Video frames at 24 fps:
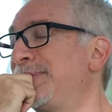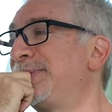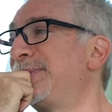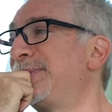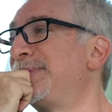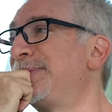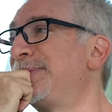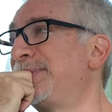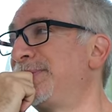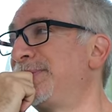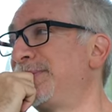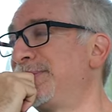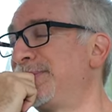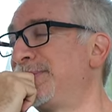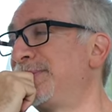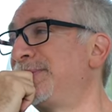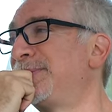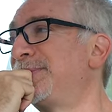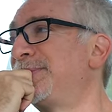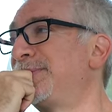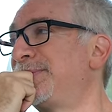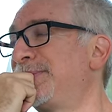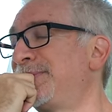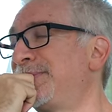
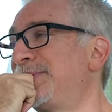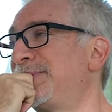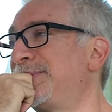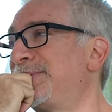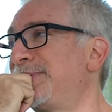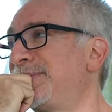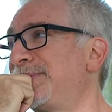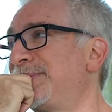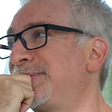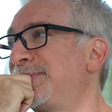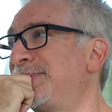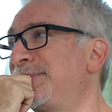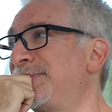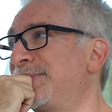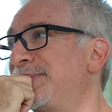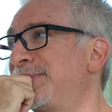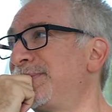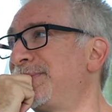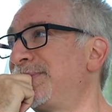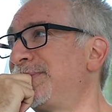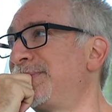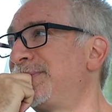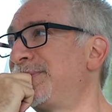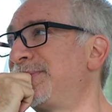
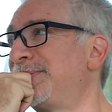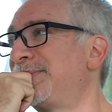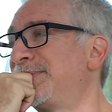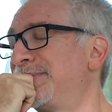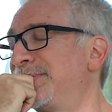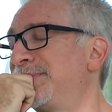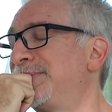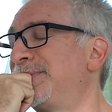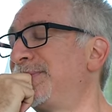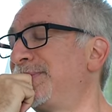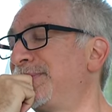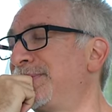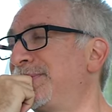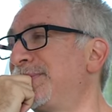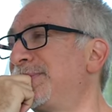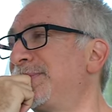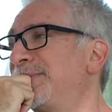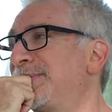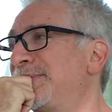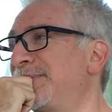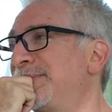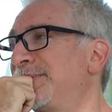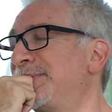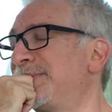
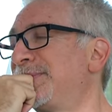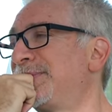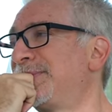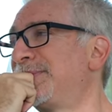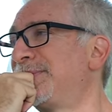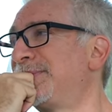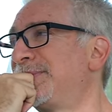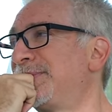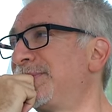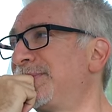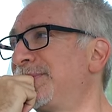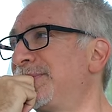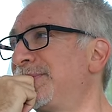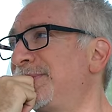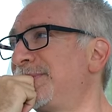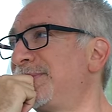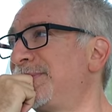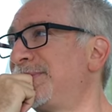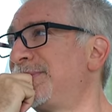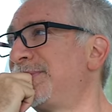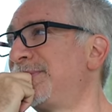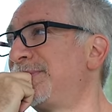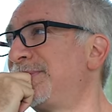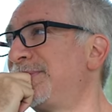
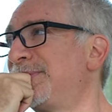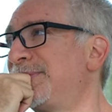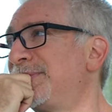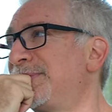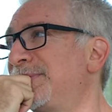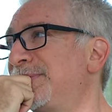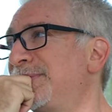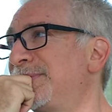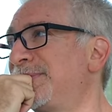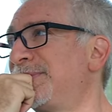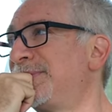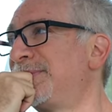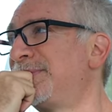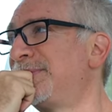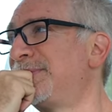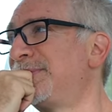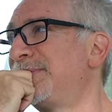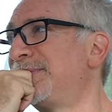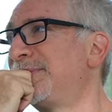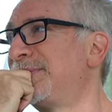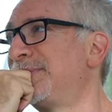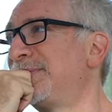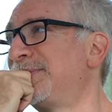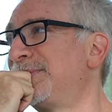
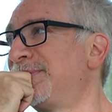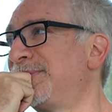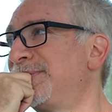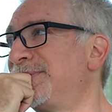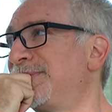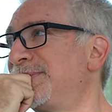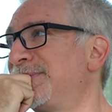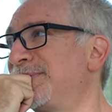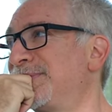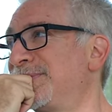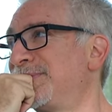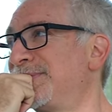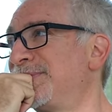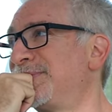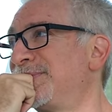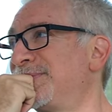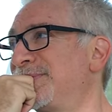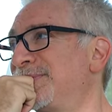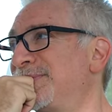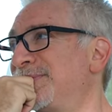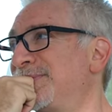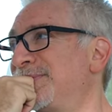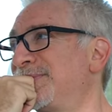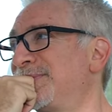
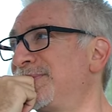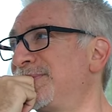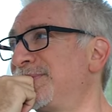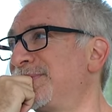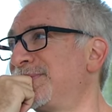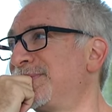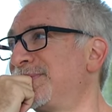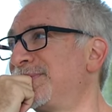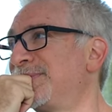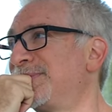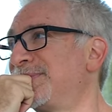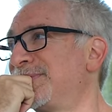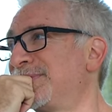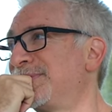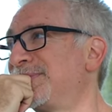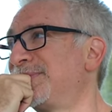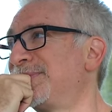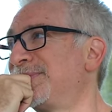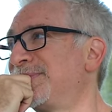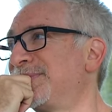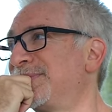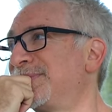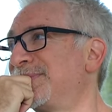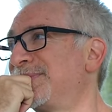
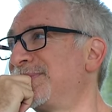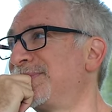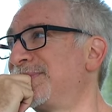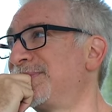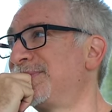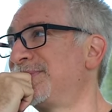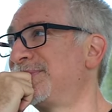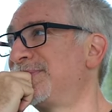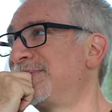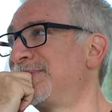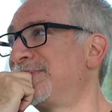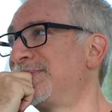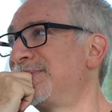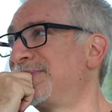This person isn't speaking.